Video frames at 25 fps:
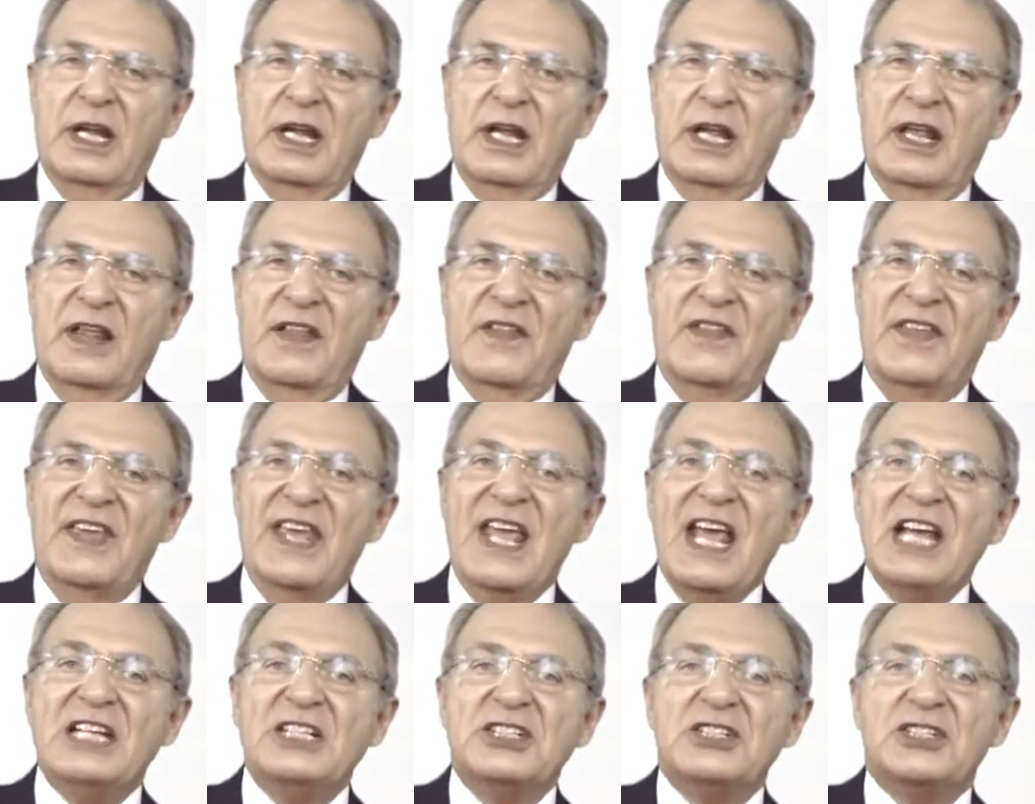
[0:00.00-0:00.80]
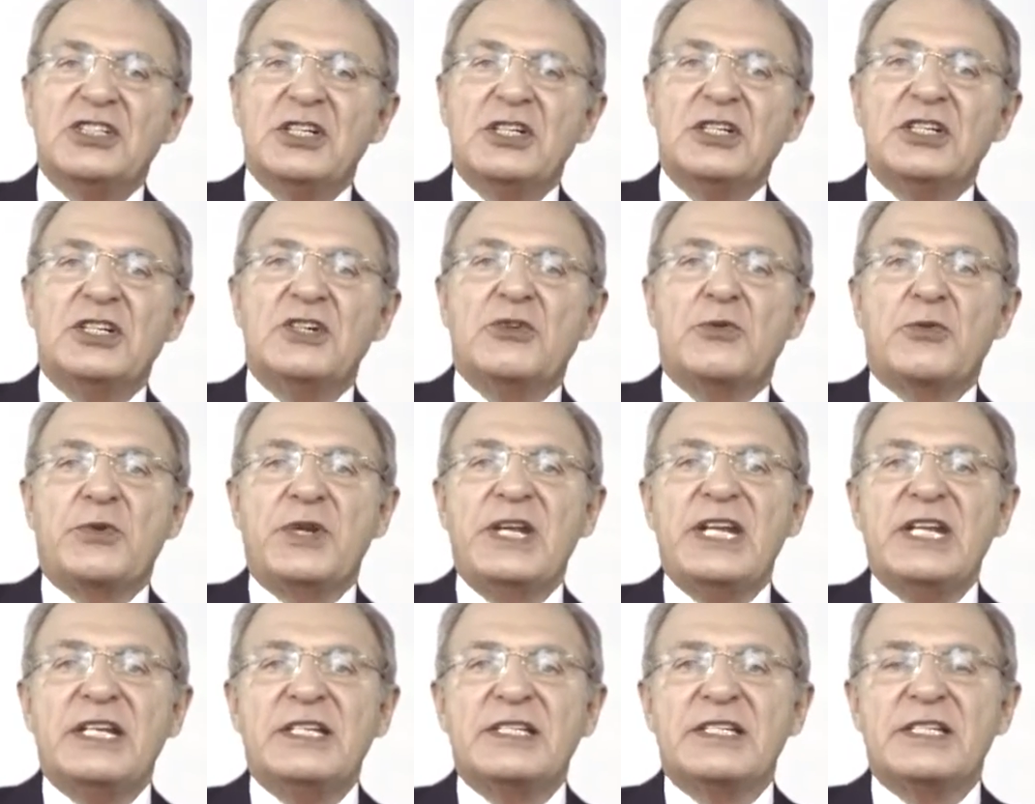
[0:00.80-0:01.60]
The ancient
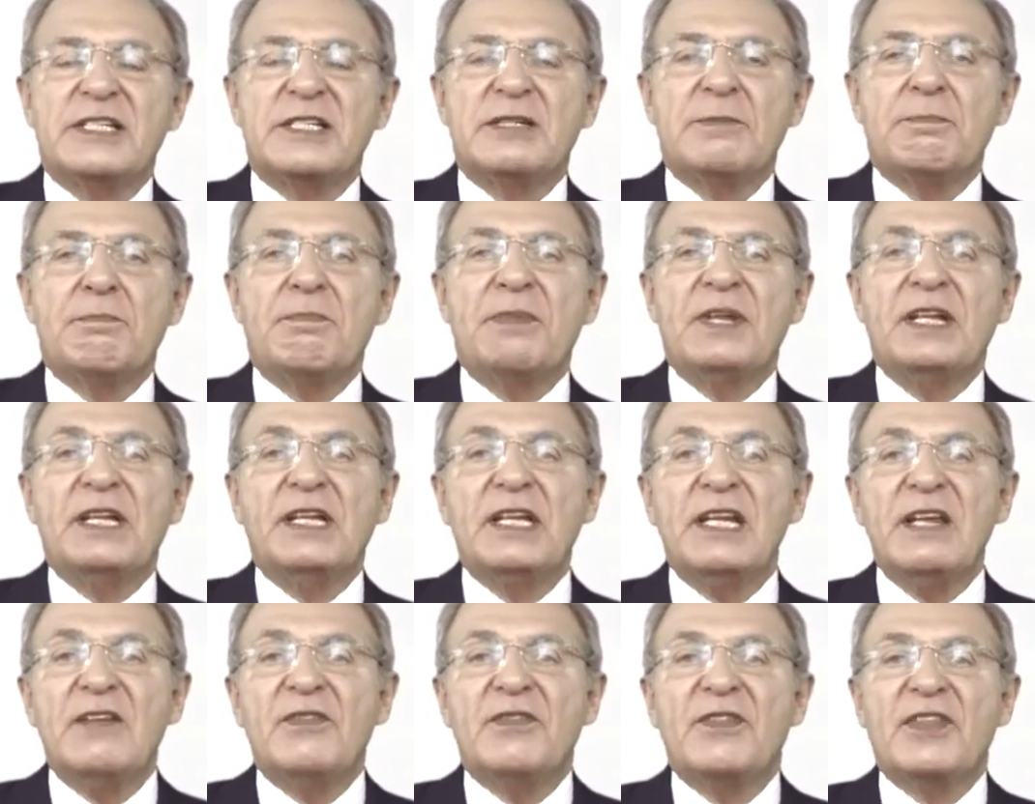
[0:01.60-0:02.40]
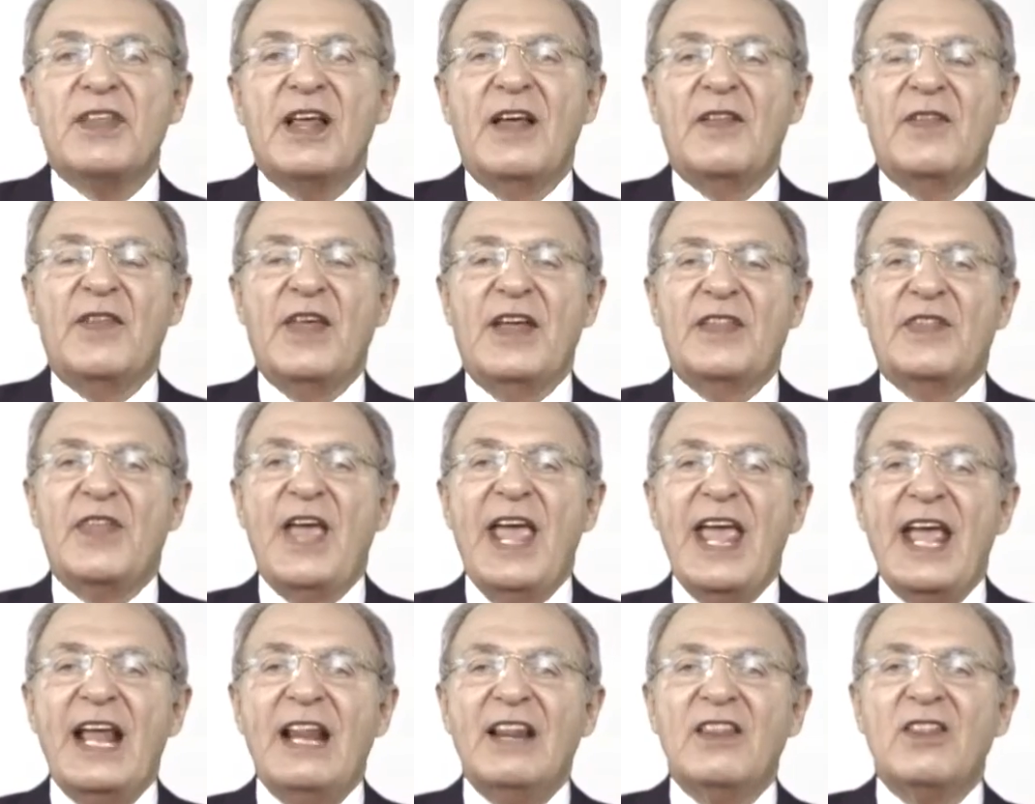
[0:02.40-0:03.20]
Greeks believed that
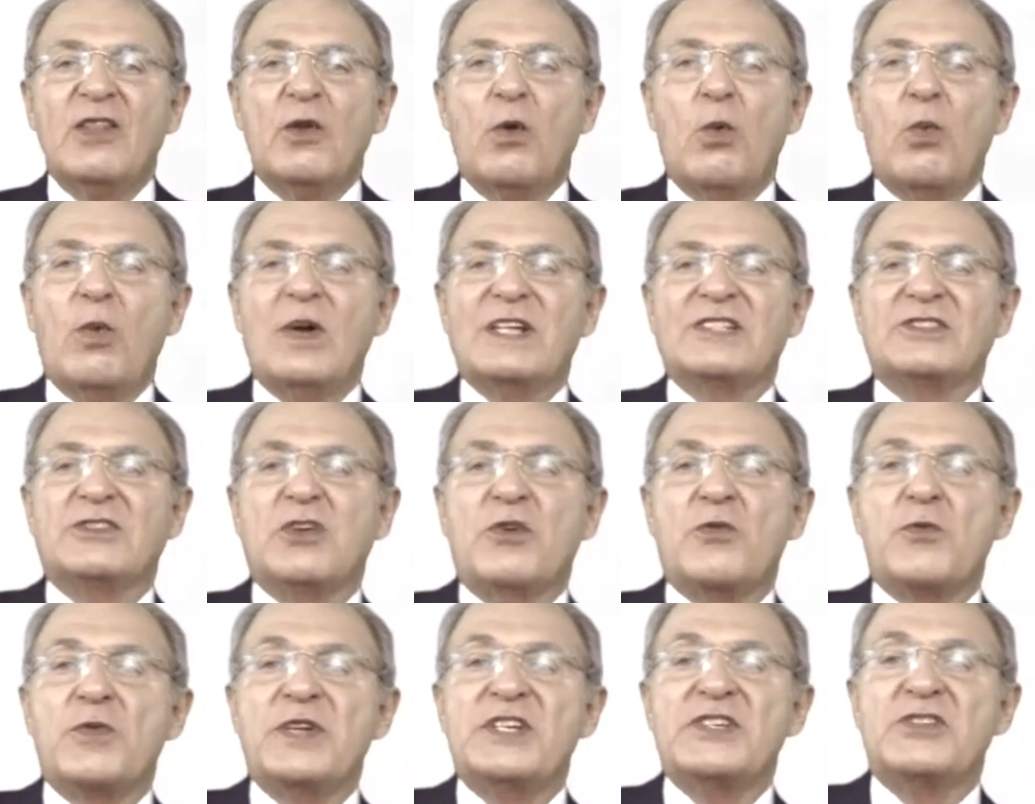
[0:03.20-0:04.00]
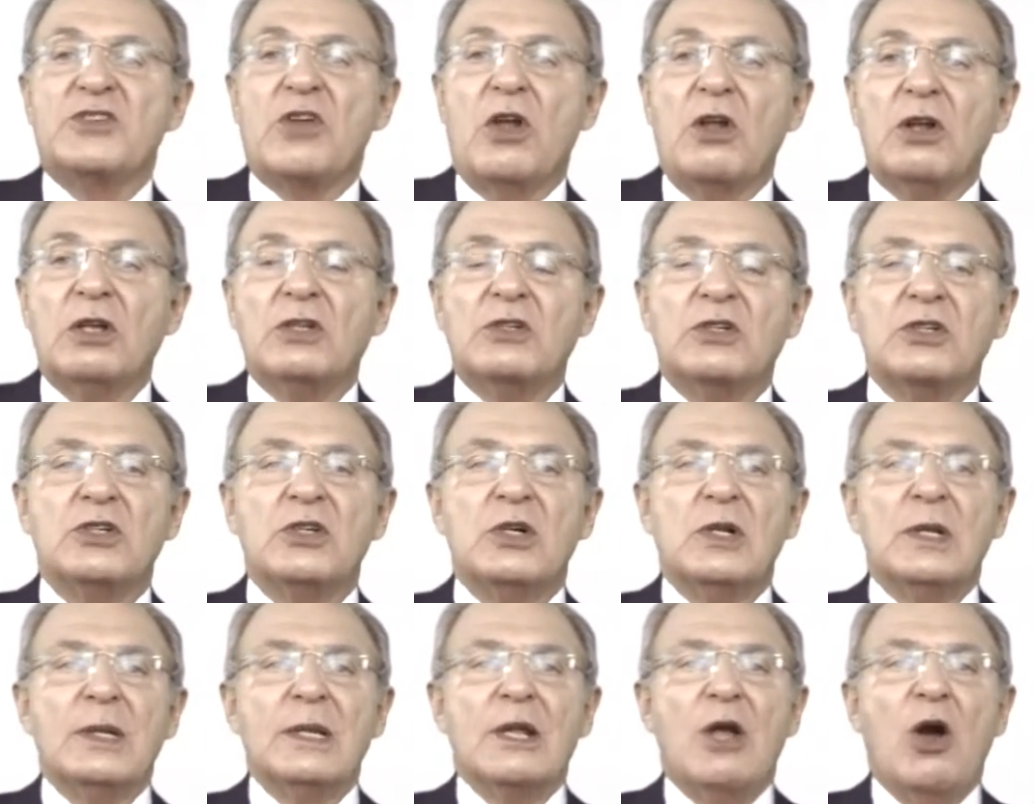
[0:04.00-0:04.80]
health was the result
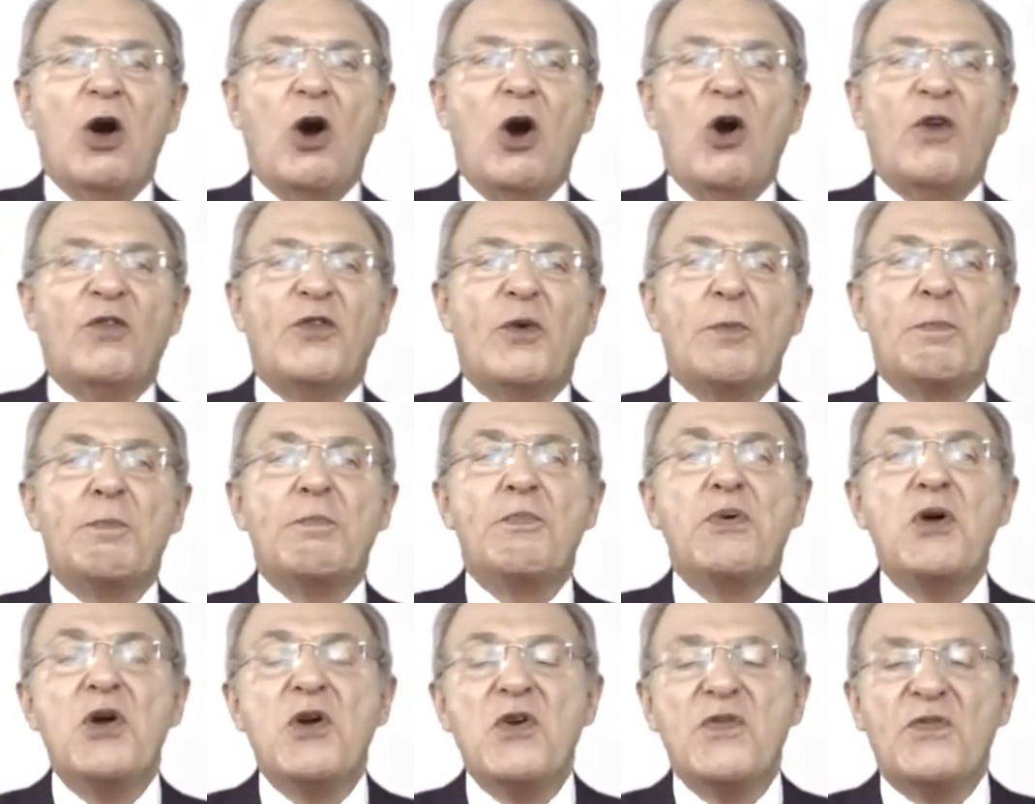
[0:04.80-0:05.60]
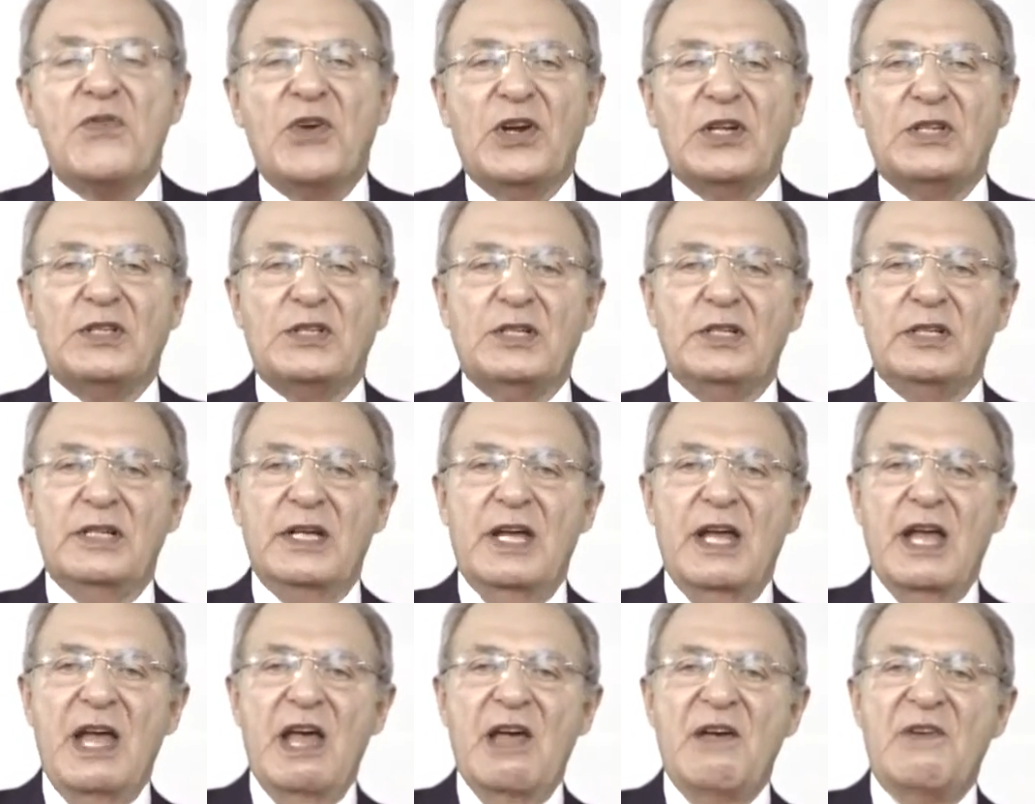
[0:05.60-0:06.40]
of a perfect
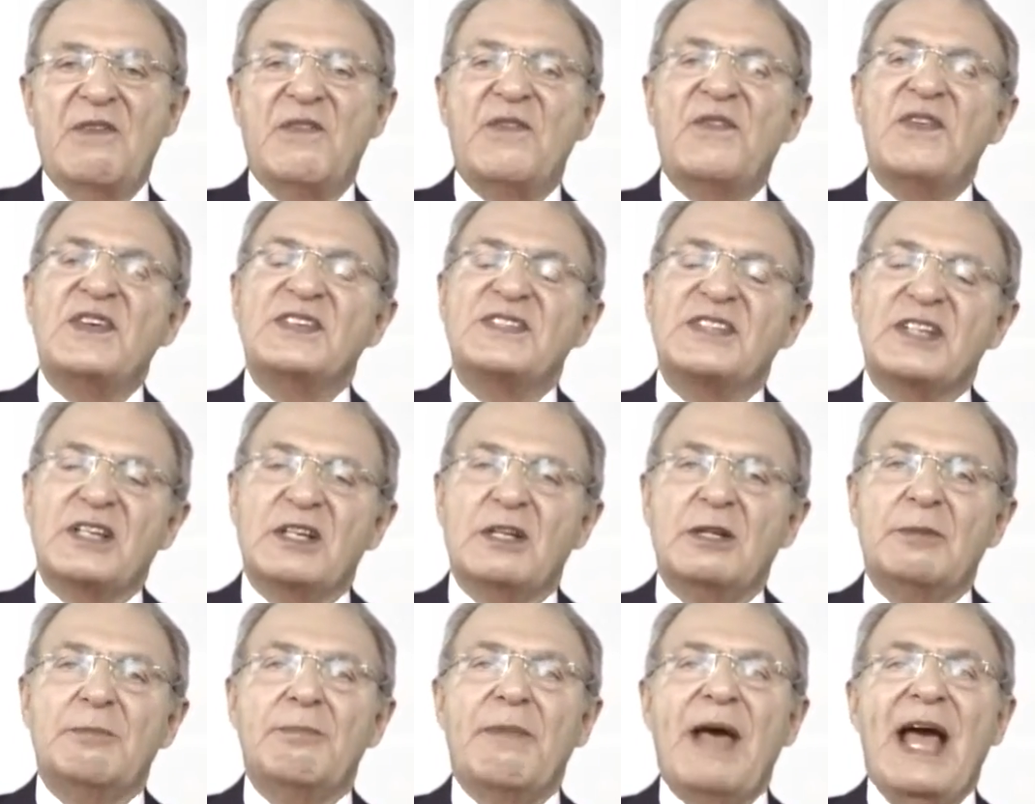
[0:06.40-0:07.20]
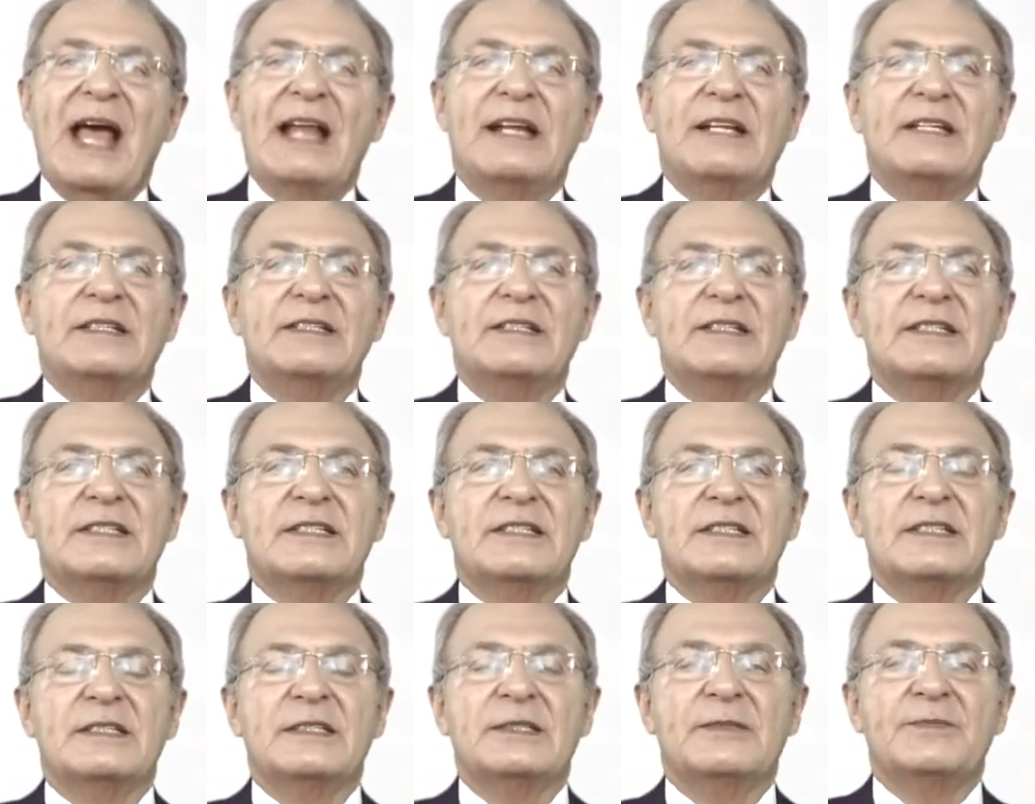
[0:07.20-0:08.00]
physical
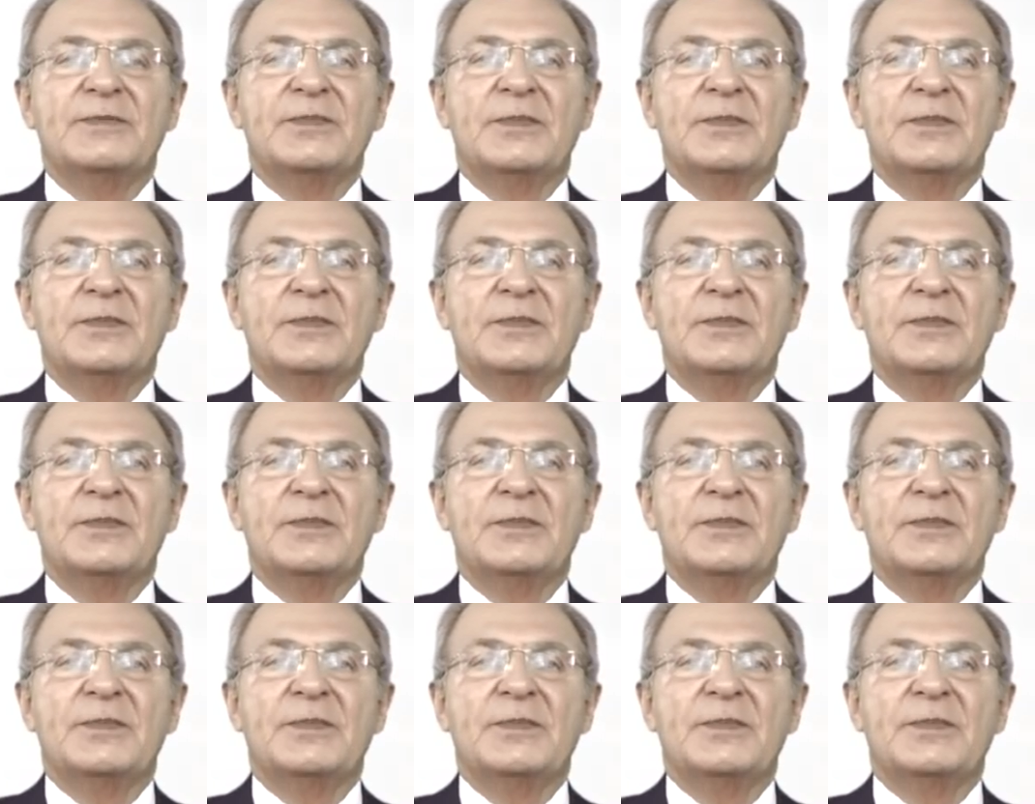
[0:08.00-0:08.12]
balance.